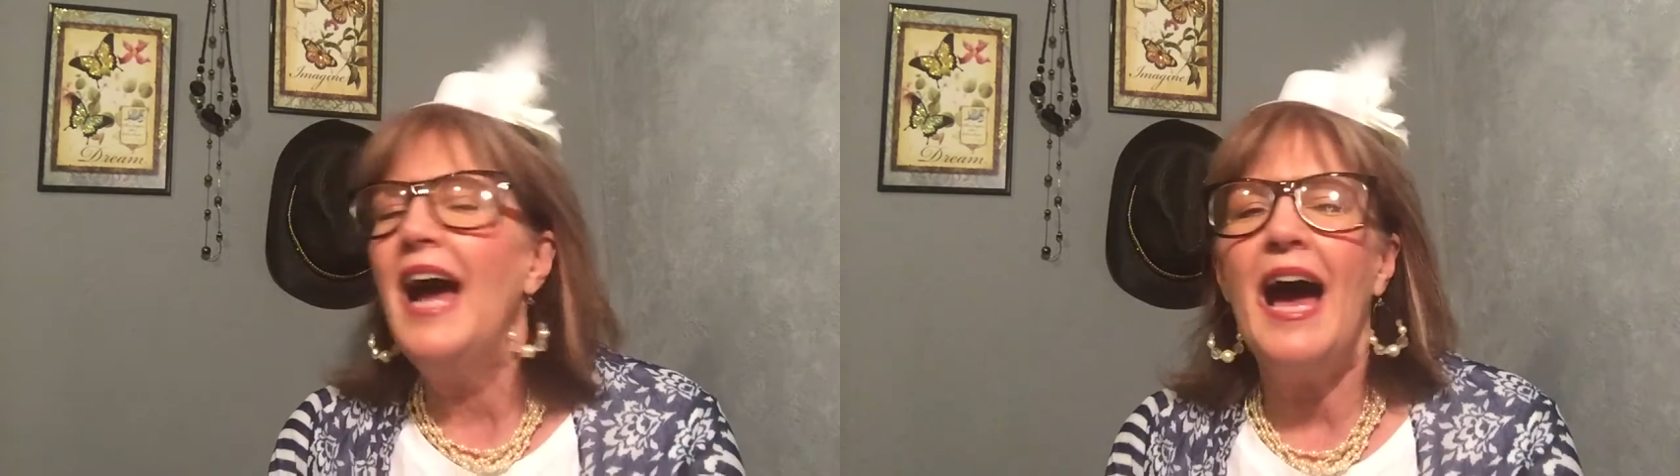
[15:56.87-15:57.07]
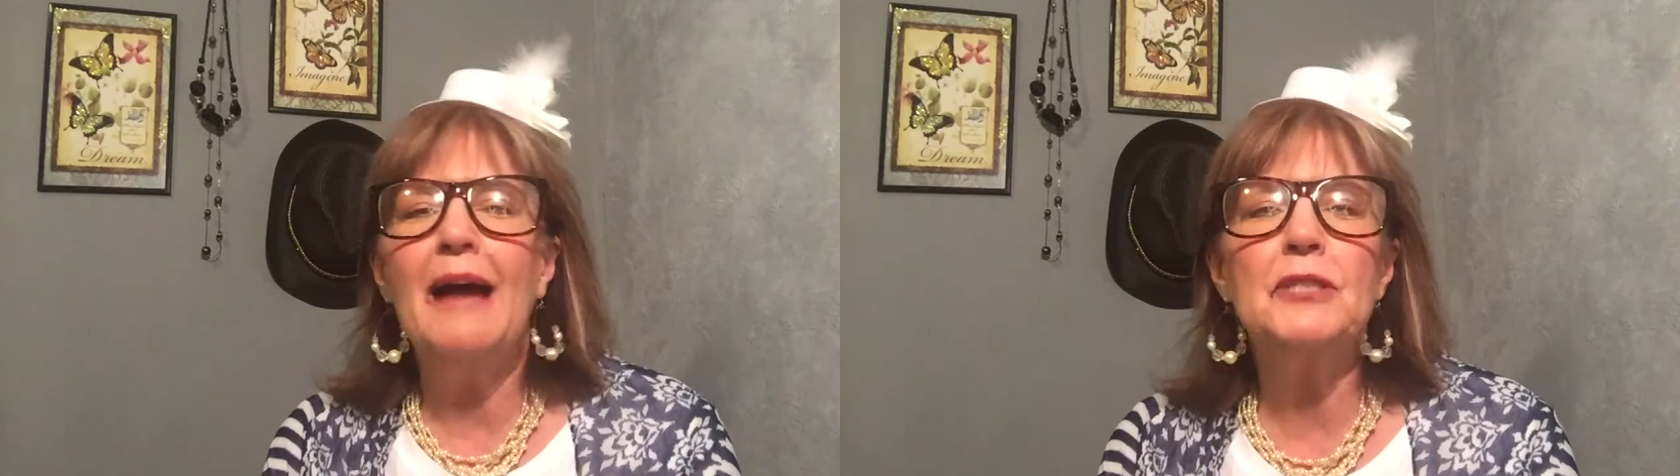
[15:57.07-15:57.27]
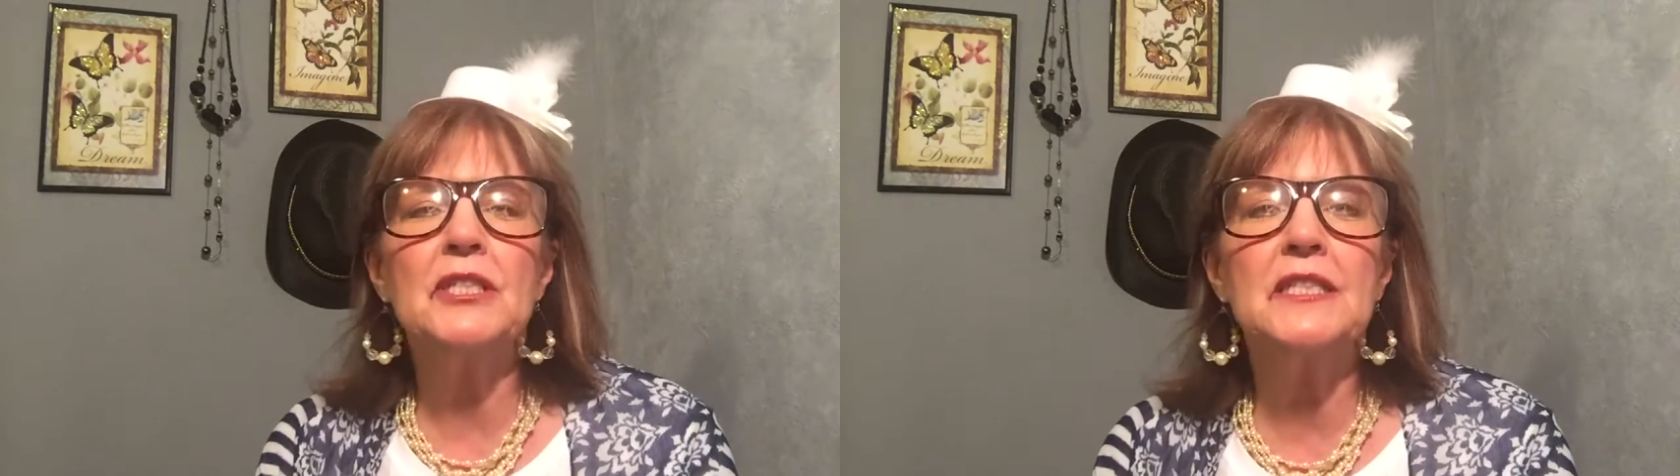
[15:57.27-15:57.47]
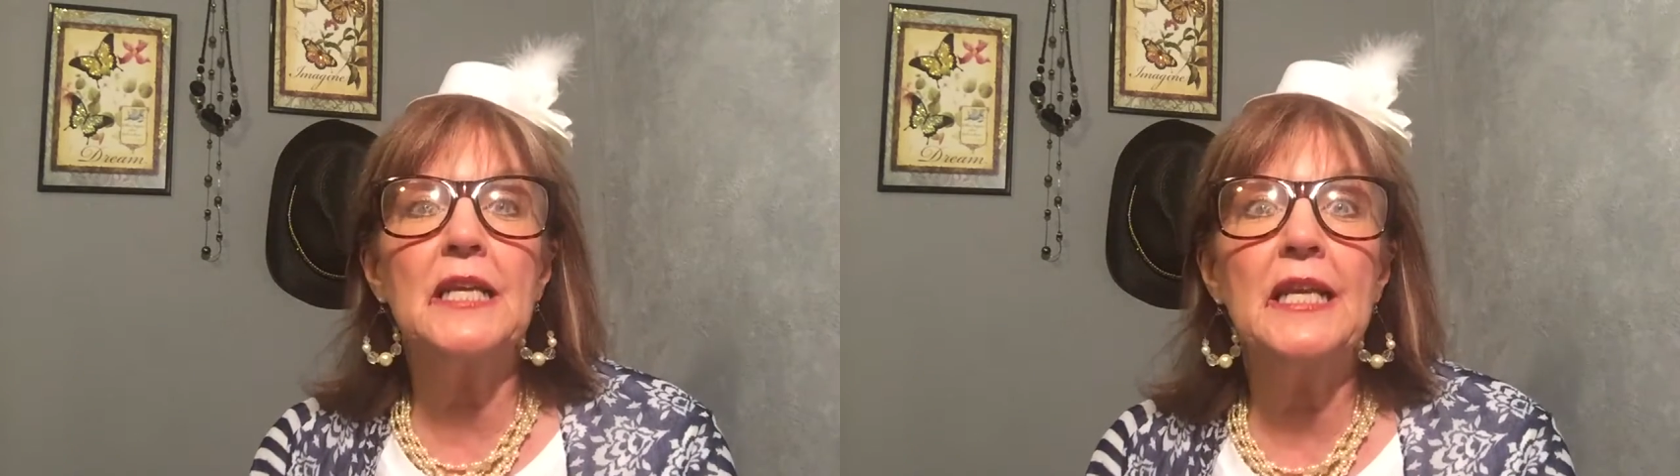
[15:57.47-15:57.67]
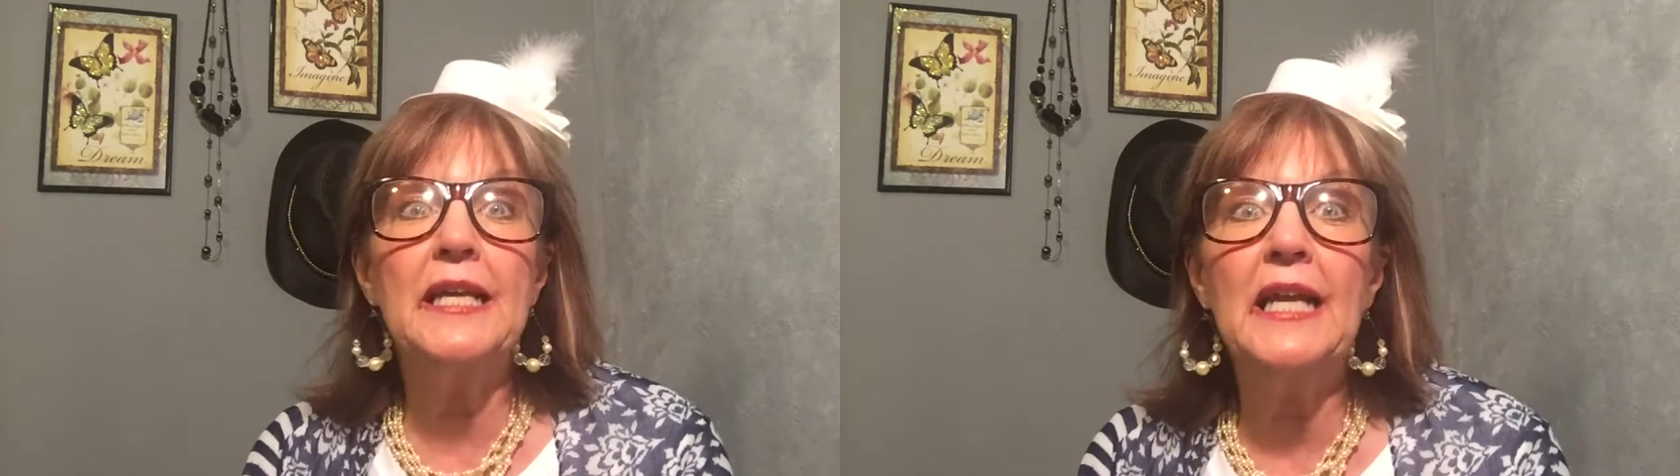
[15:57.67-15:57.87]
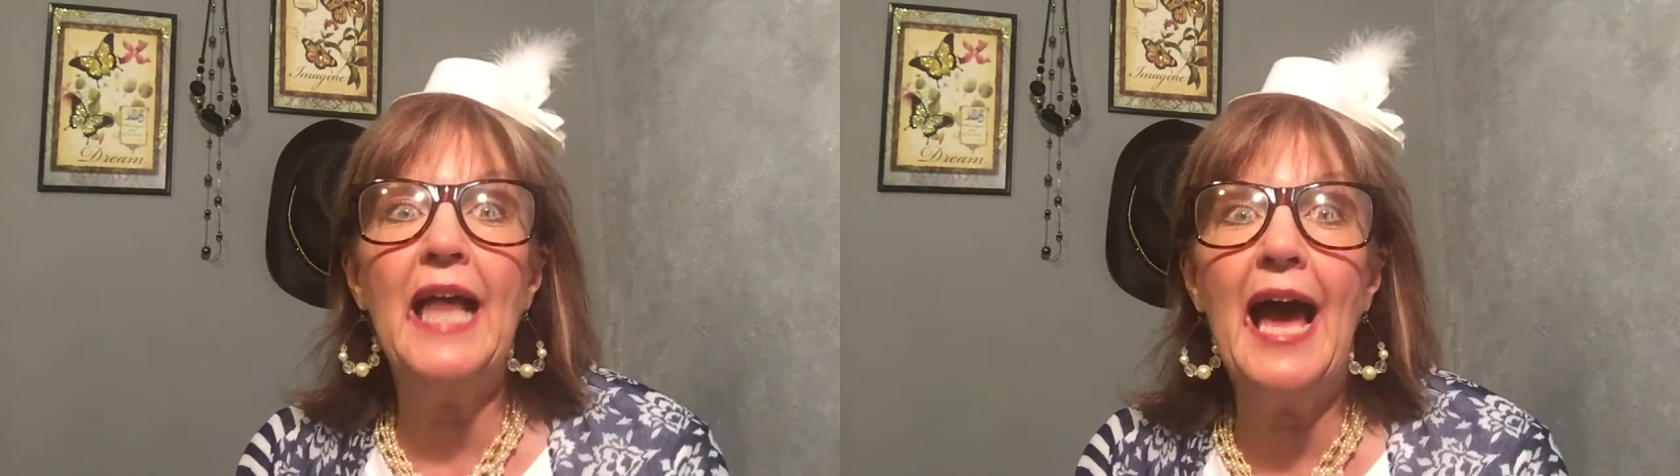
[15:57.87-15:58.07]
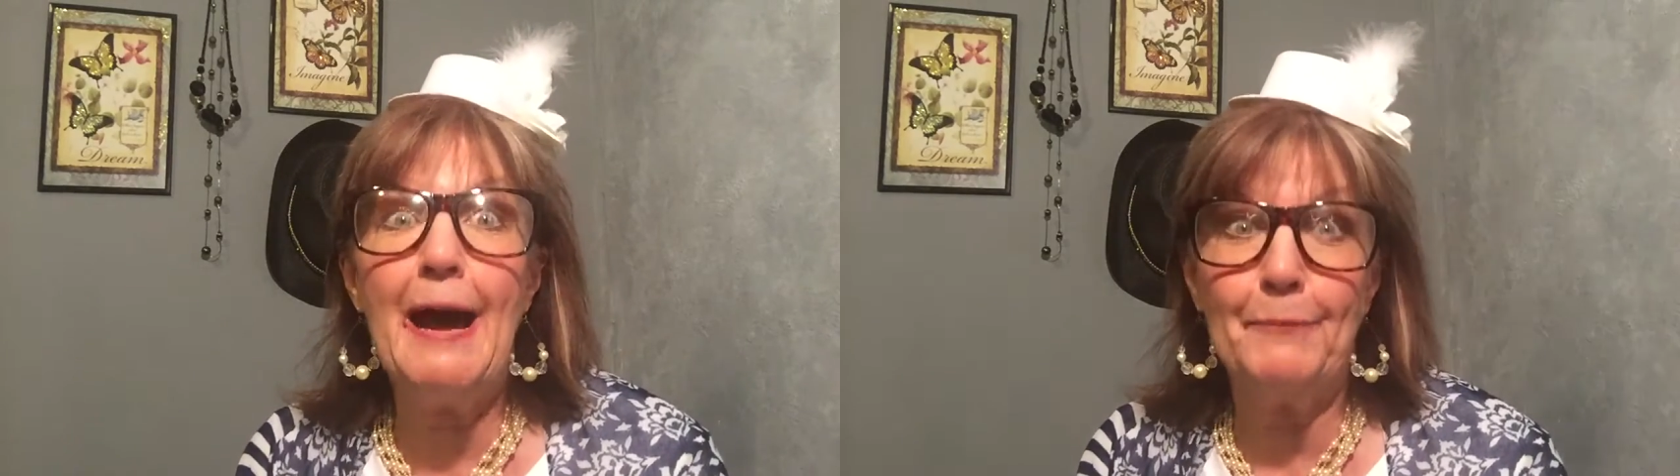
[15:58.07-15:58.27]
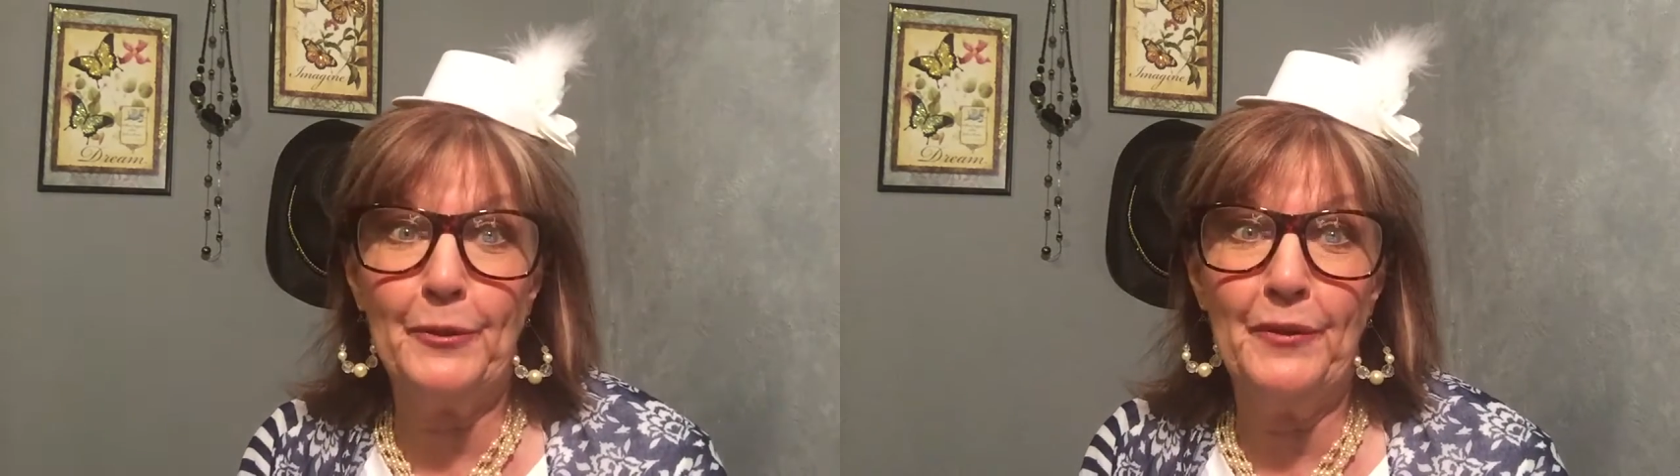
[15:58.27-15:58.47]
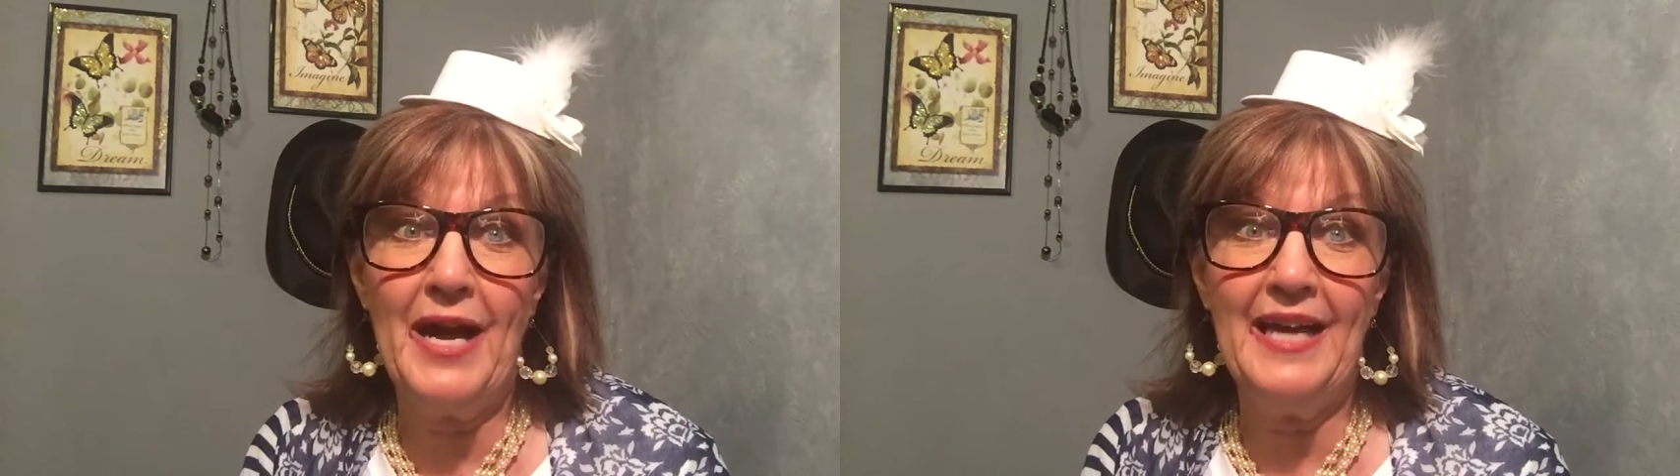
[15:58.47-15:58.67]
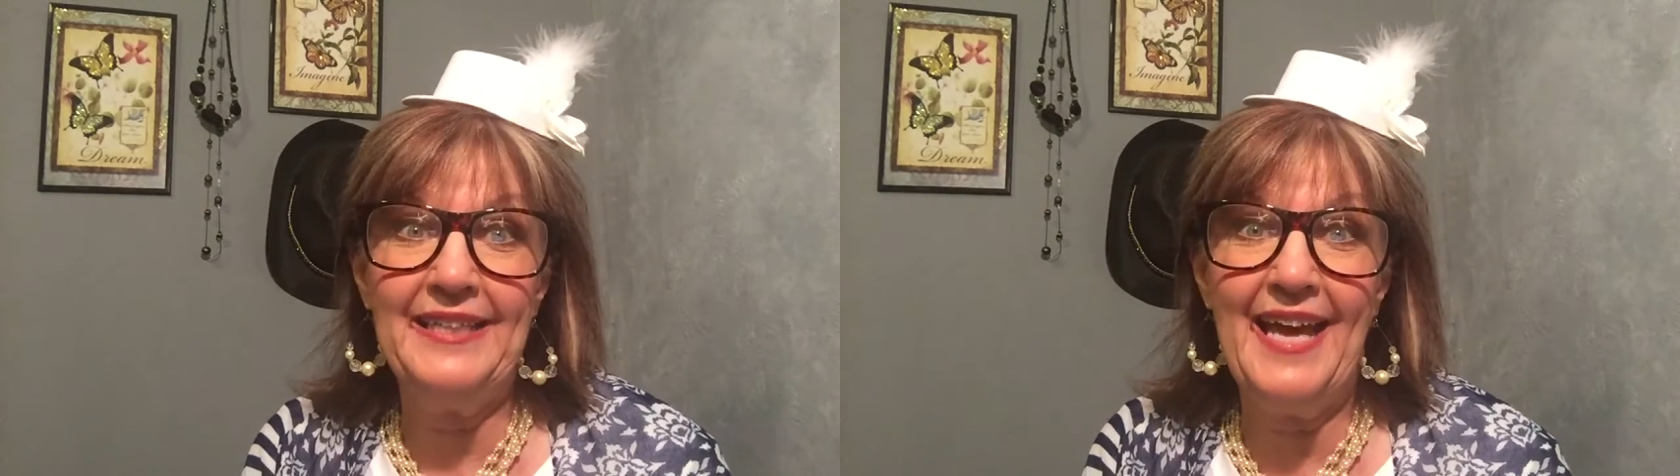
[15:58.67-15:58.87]
I'm just a little hyper
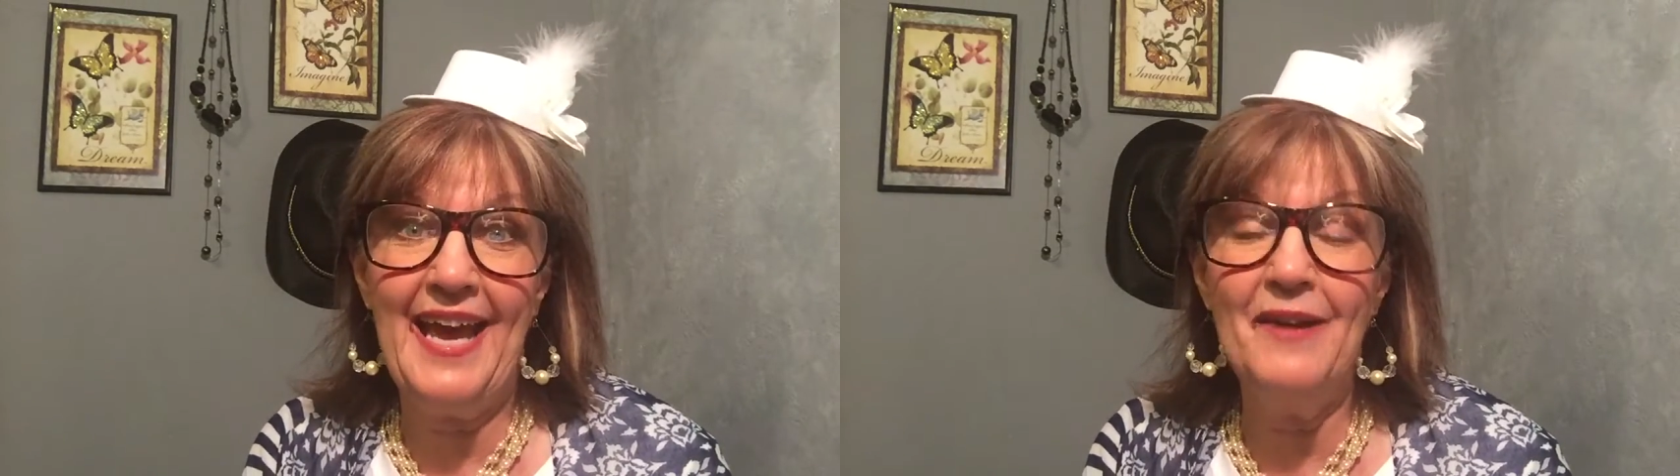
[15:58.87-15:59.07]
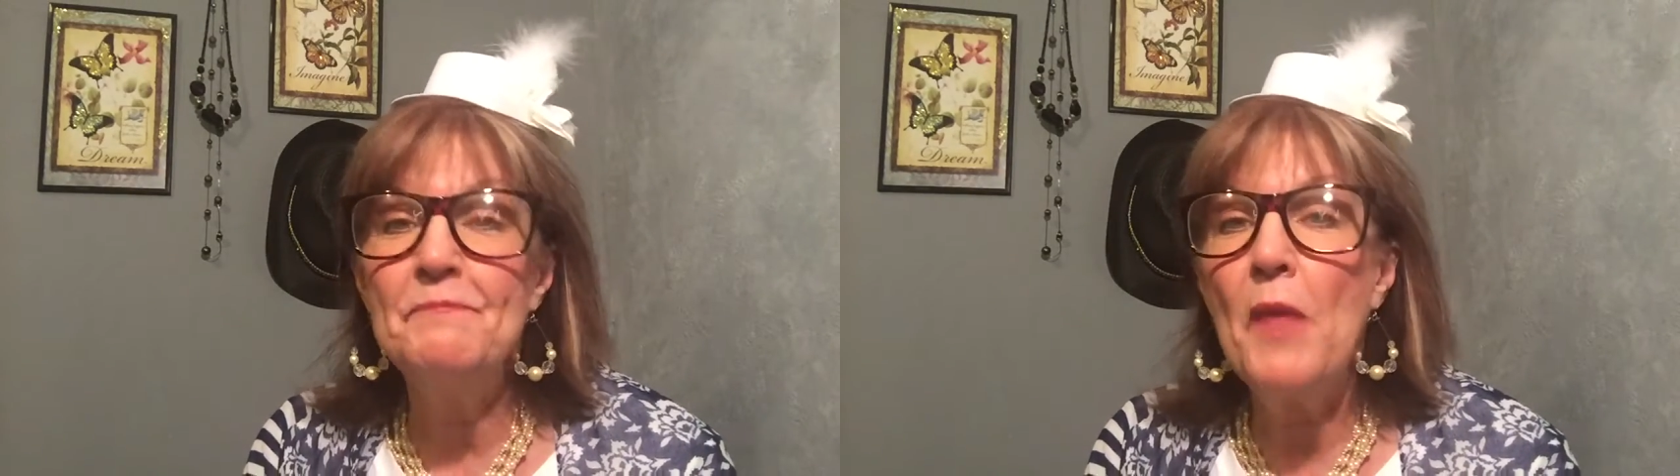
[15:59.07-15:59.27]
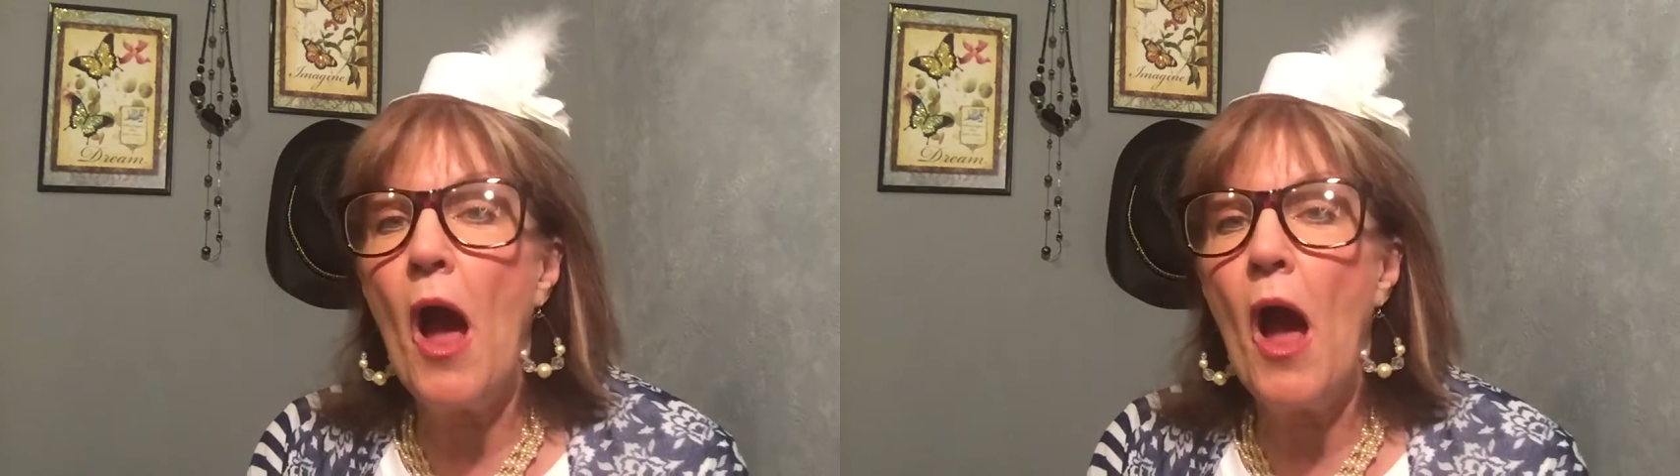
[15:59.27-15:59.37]
right now.